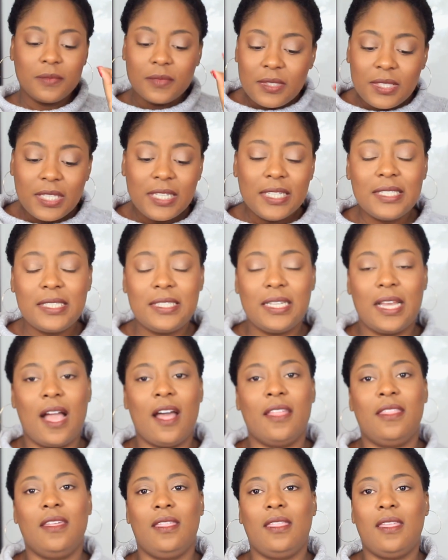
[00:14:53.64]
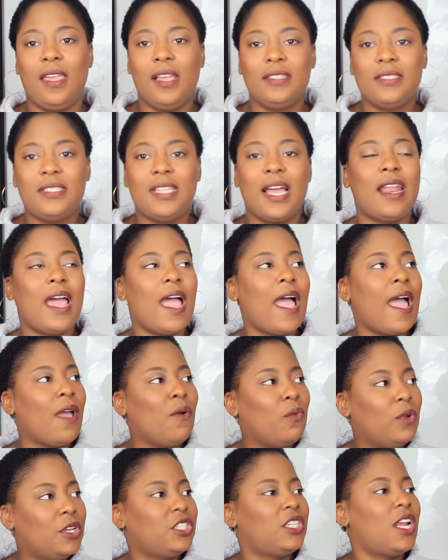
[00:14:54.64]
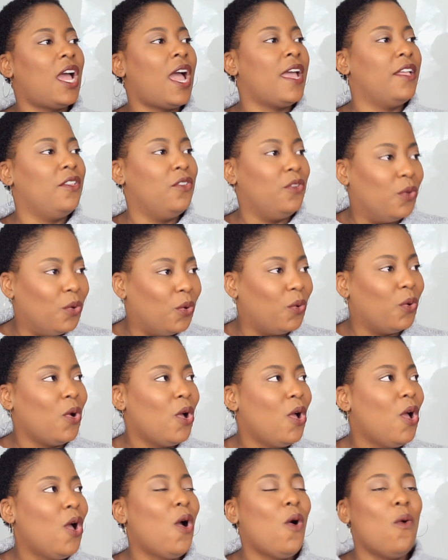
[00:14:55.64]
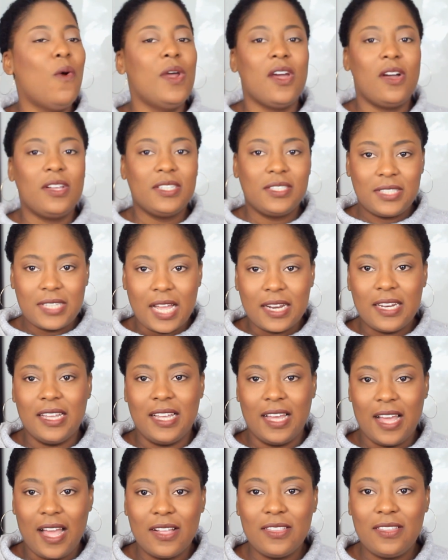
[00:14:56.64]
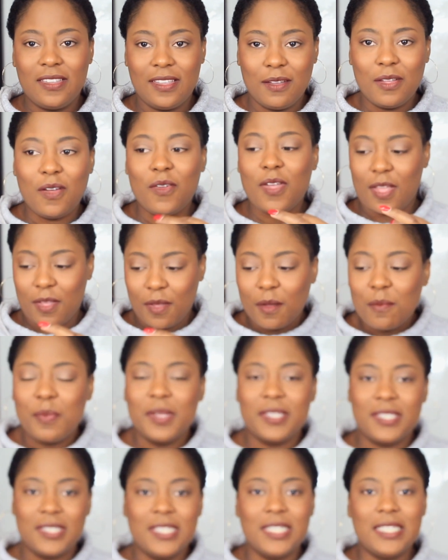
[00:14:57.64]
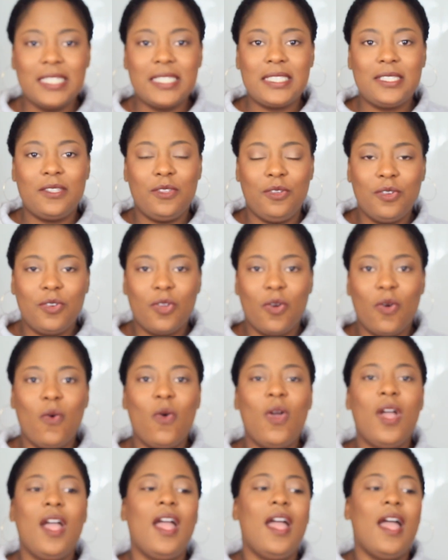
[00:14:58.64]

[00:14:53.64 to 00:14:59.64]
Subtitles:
These are the things that I wish I knew when I was studying out a business, you know.